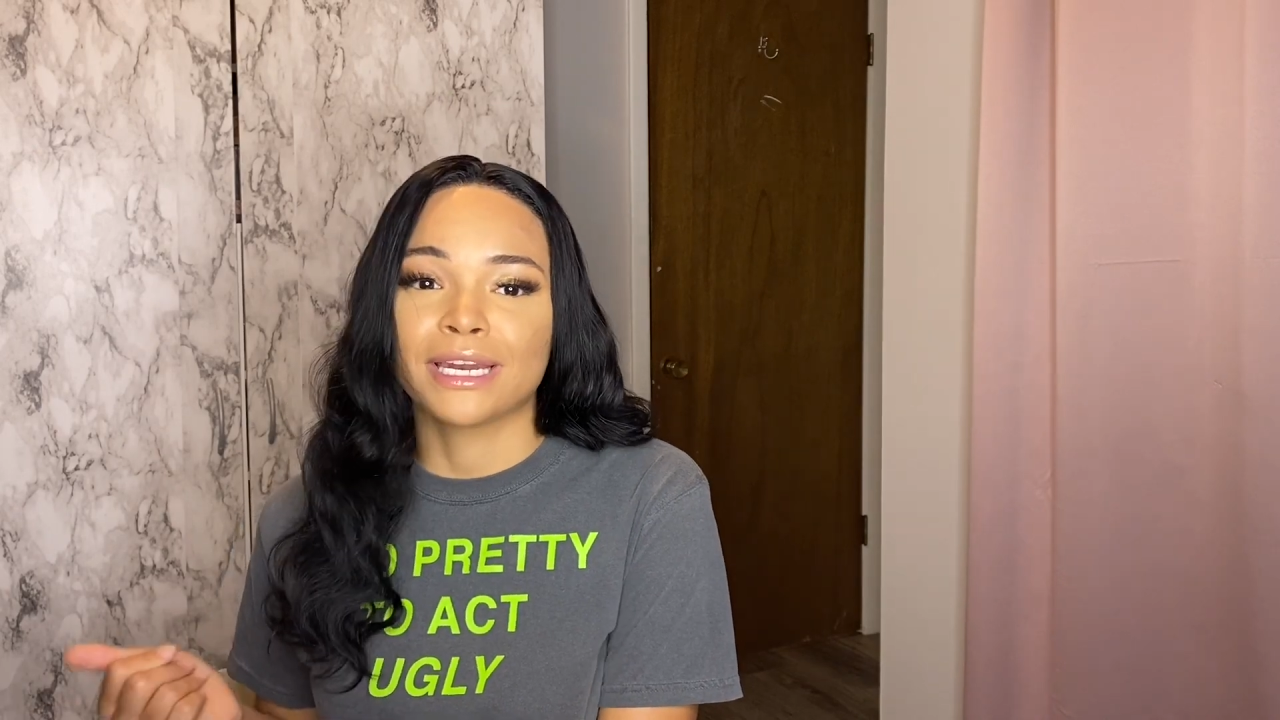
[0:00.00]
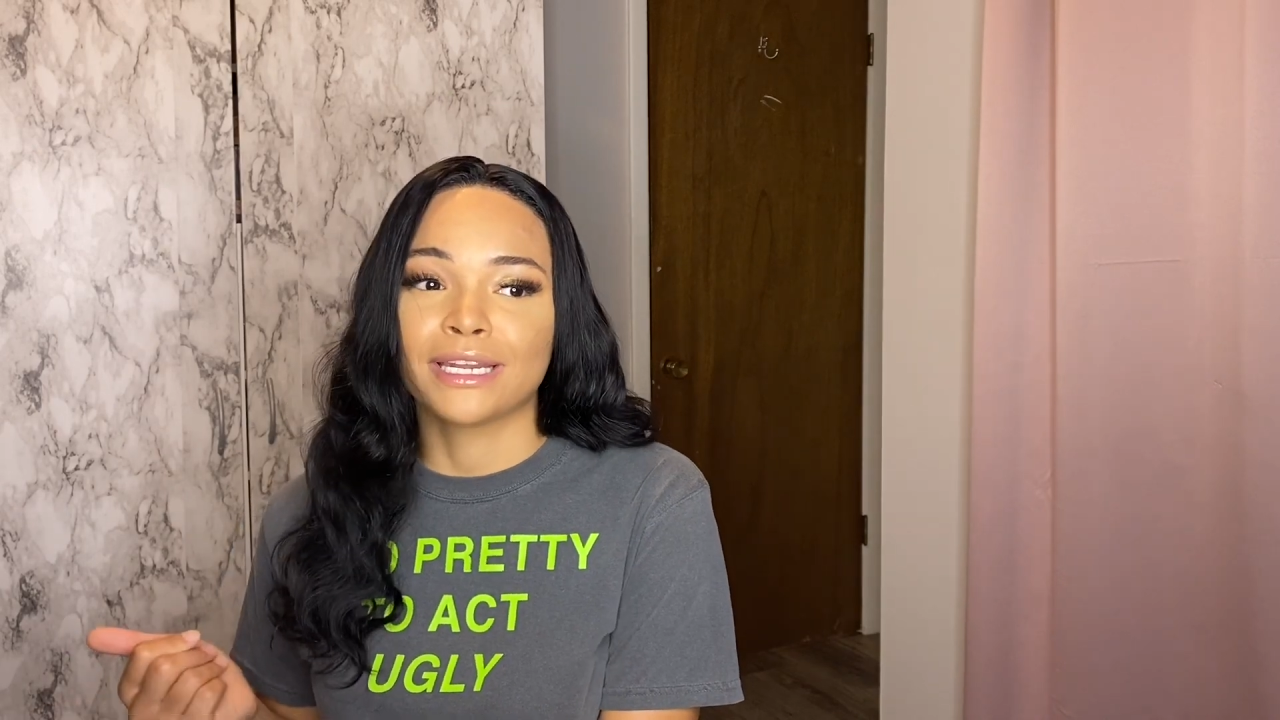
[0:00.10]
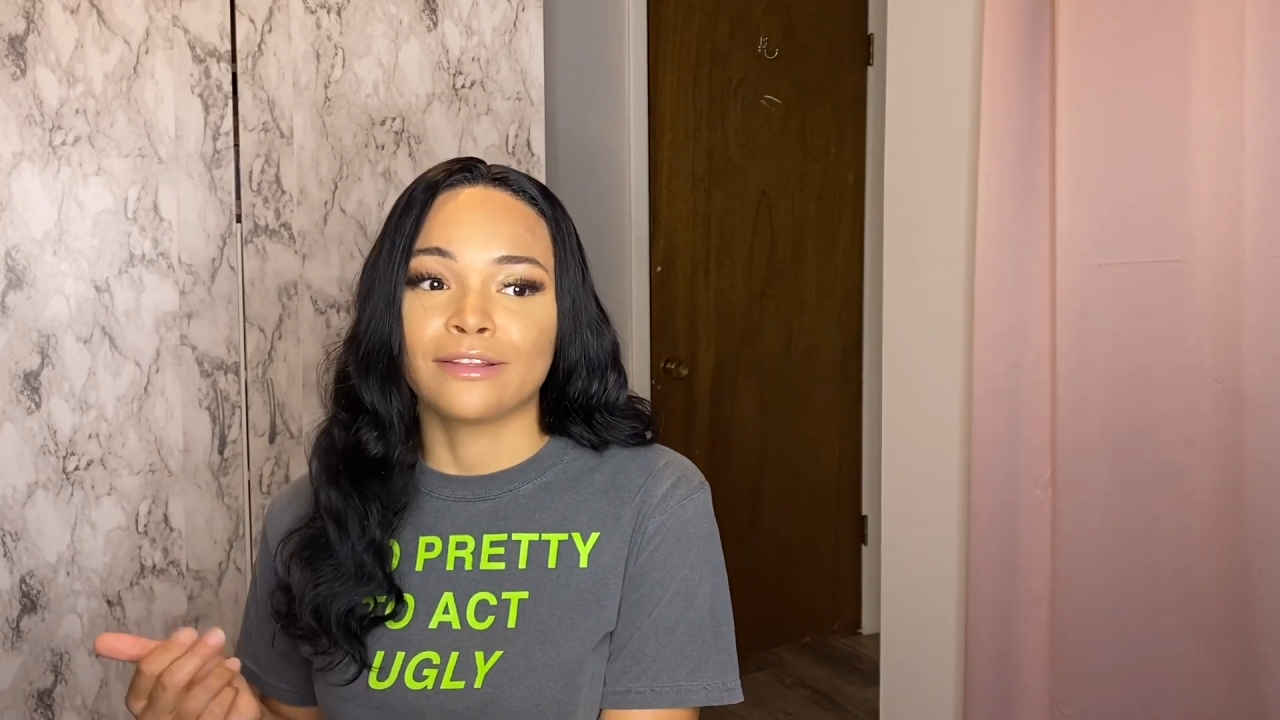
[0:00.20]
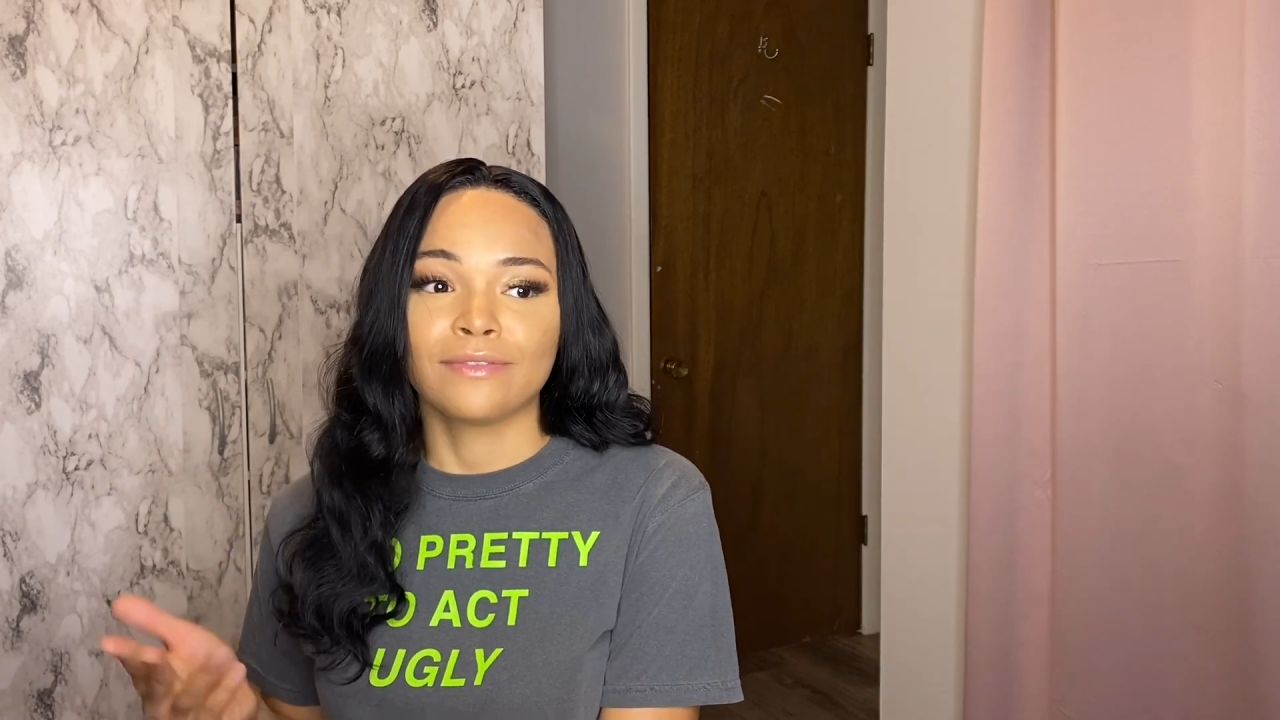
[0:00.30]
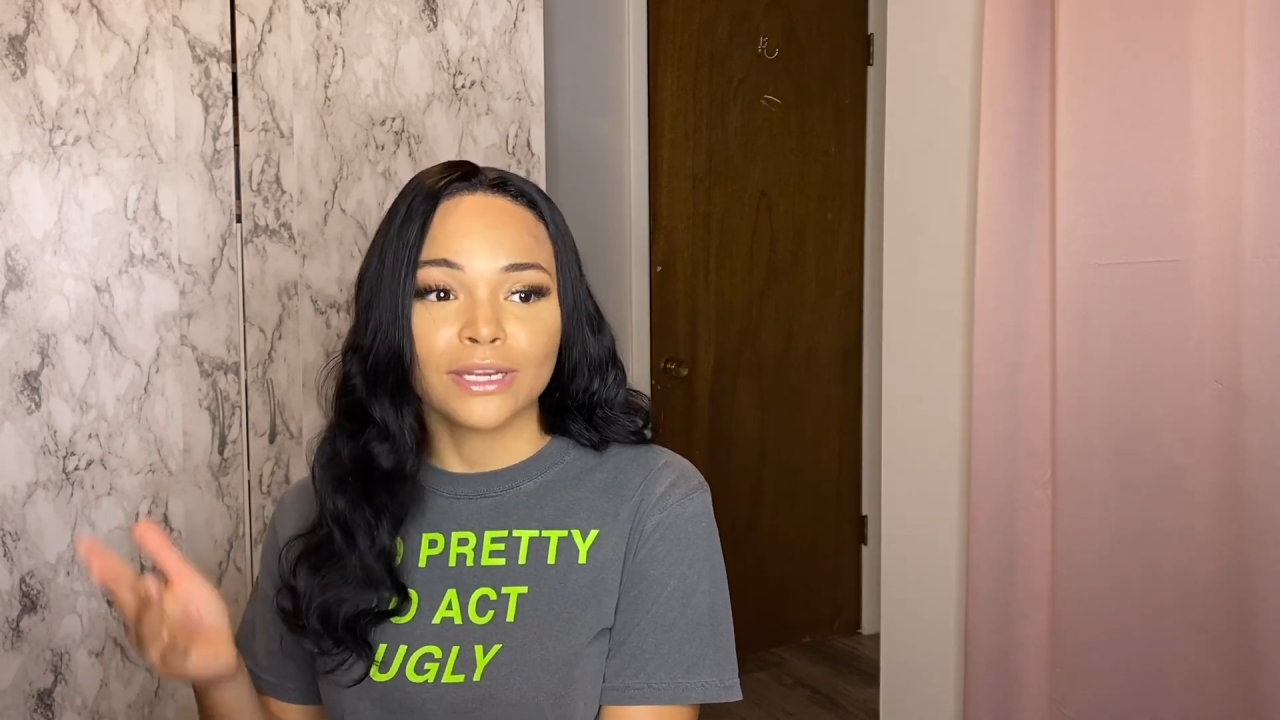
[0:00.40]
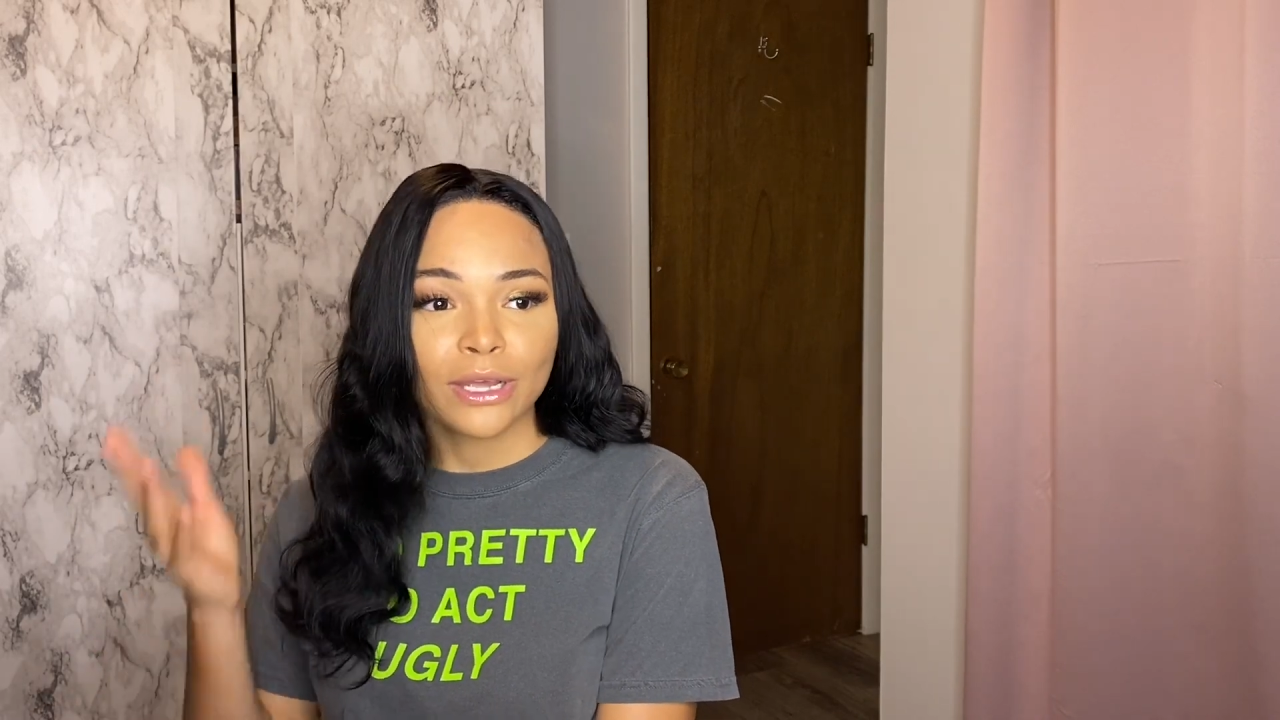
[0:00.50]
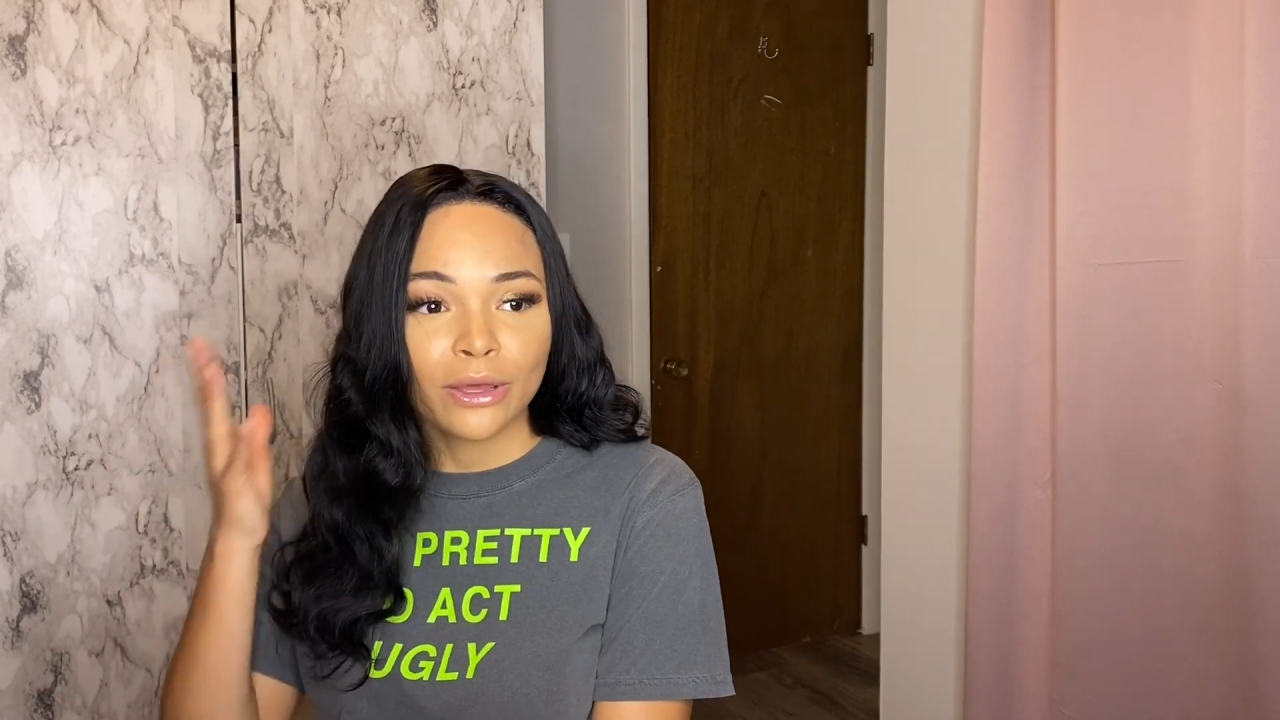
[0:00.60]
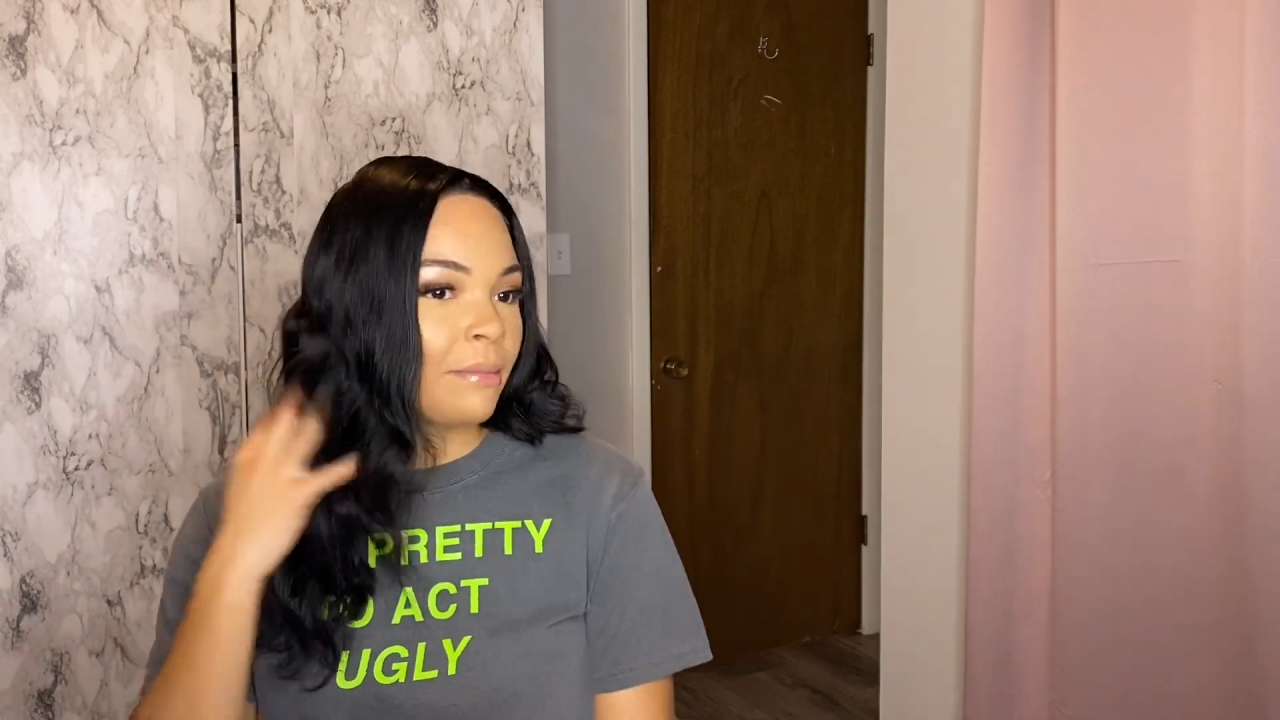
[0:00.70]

of the video.